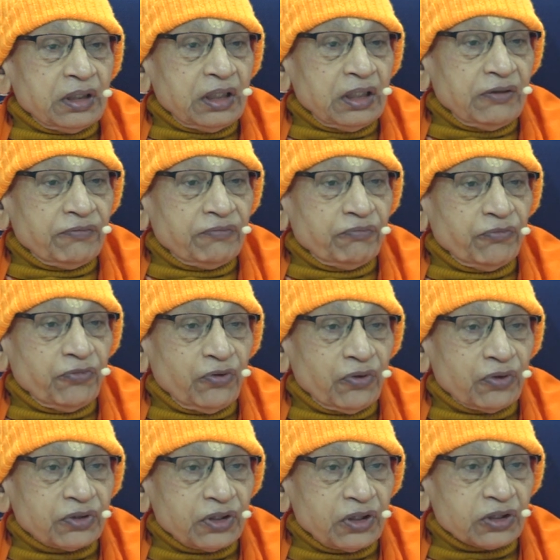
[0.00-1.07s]
If
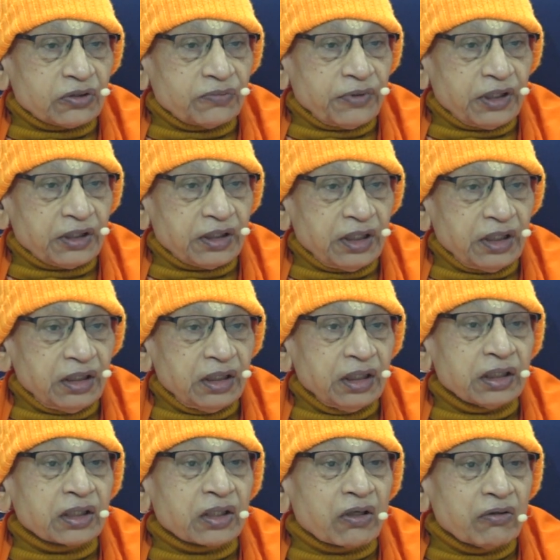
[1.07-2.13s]
moksha is to be attained,
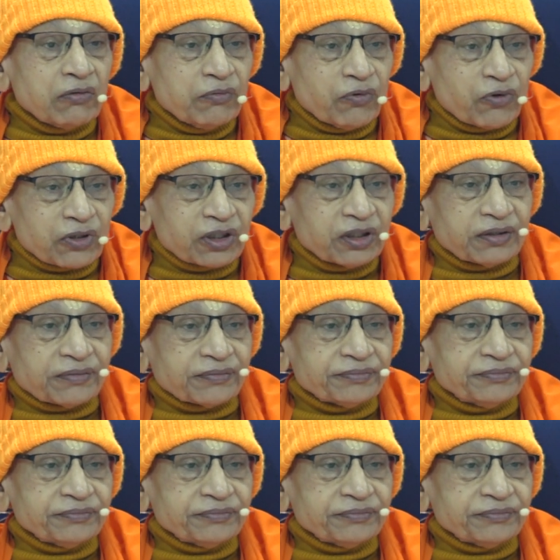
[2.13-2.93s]
it cannot be moksha.